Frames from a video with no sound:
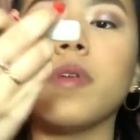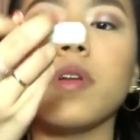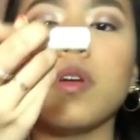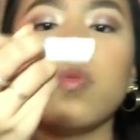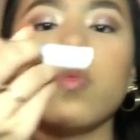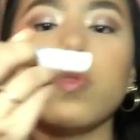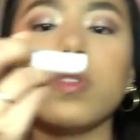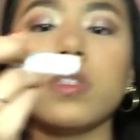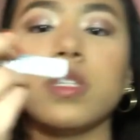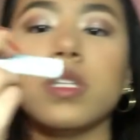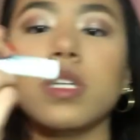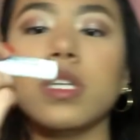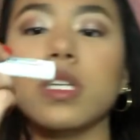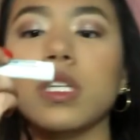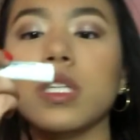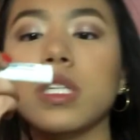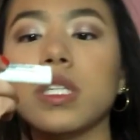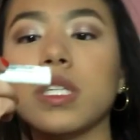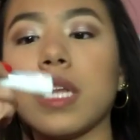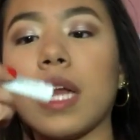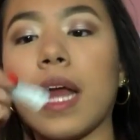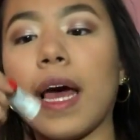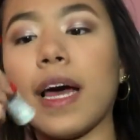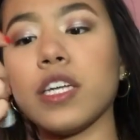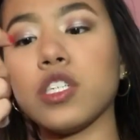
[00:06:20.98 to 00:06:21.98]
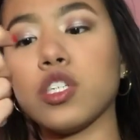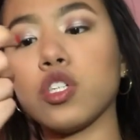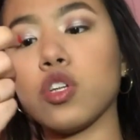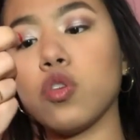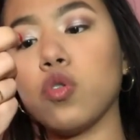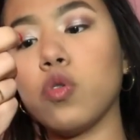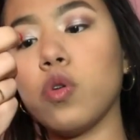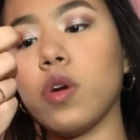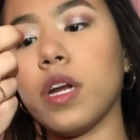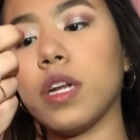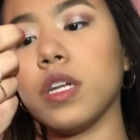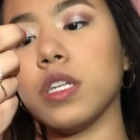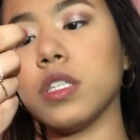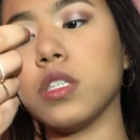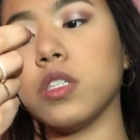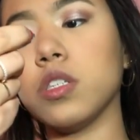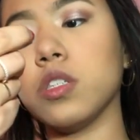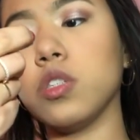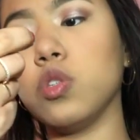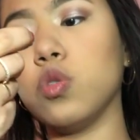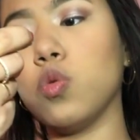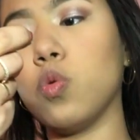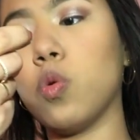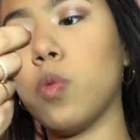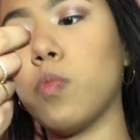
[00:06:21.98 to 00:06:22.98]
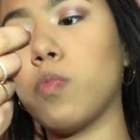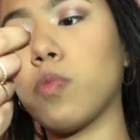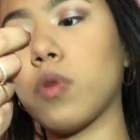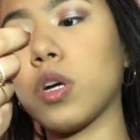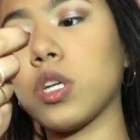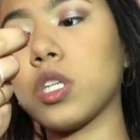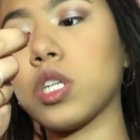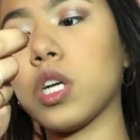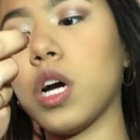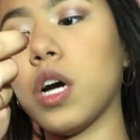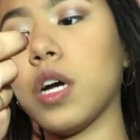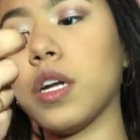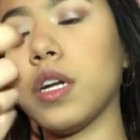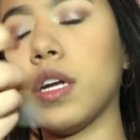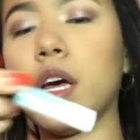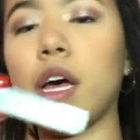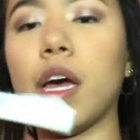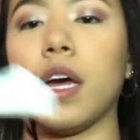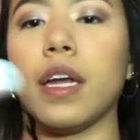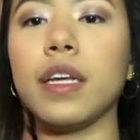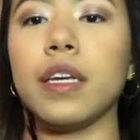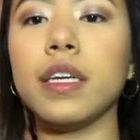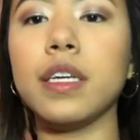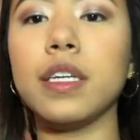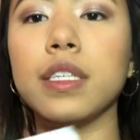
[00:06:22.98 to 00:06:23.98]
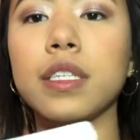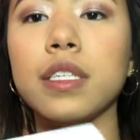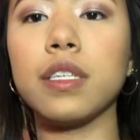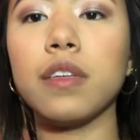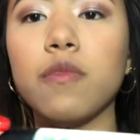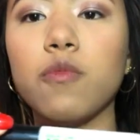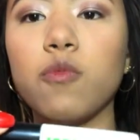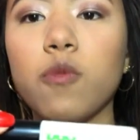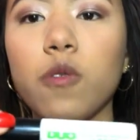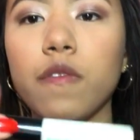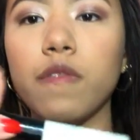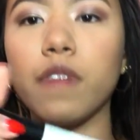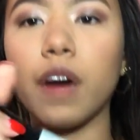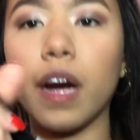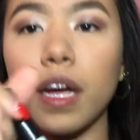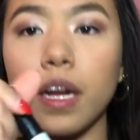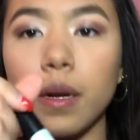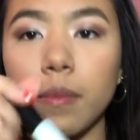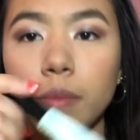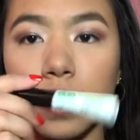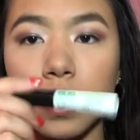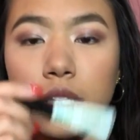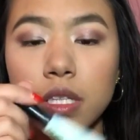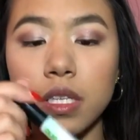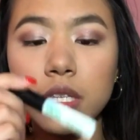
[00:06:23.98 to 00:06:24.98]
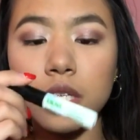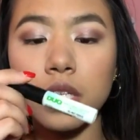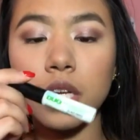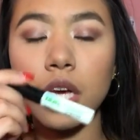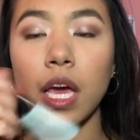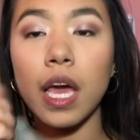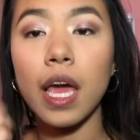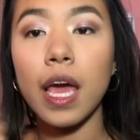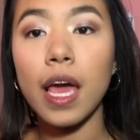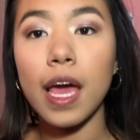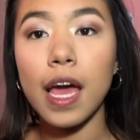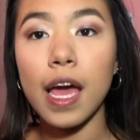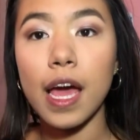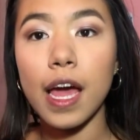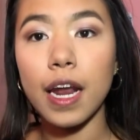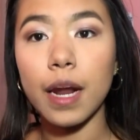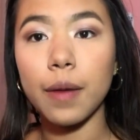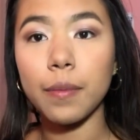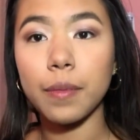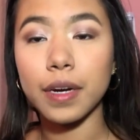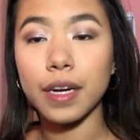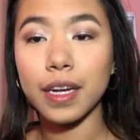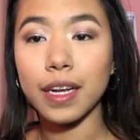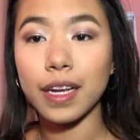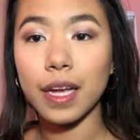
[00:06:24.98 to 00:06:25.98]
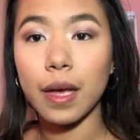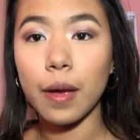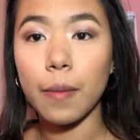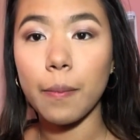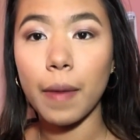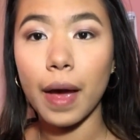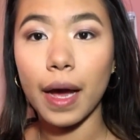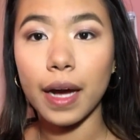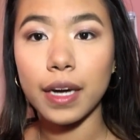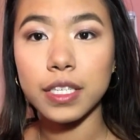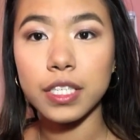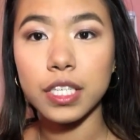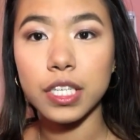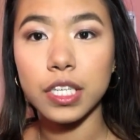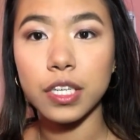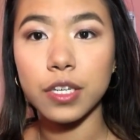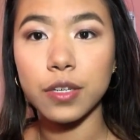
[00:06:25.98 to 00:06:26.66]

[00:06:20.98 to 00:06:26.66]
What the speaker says: Put it with this lash glue, and it's the dual brush on adhesive with vitamins, and I'm gonna get back to